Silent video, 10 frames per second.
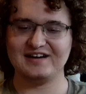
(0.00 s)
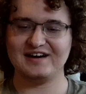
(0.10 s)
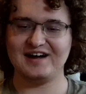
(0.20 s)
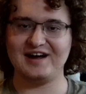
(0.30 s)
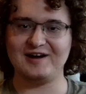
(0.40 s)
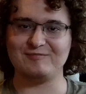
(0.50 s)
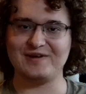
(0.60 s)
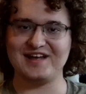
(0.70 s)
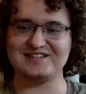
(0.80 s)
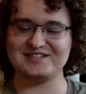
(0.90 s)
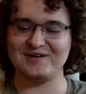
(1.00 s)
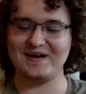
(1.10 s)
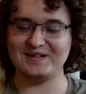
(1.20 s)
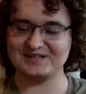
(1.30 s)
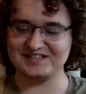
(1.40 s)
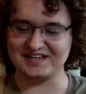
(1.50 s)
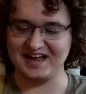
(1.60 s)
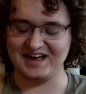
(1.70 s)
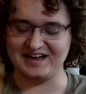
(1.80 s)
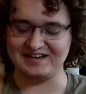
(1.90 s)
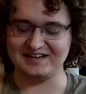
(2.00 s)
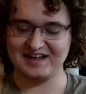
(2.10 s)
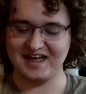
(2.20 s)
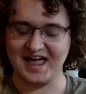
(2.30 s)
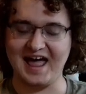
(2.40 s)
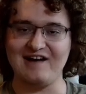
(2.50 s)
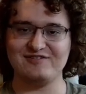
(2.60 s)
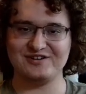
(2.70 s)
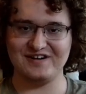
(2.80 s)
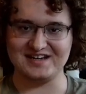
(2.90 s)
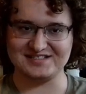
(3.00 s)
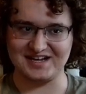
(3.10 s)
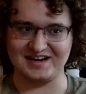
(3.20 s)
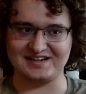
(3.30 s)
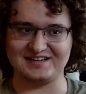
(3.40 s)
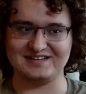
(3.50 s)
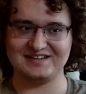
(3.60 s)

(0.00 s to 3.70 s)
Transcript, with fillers: Um, and so I look to the guy after I sign it,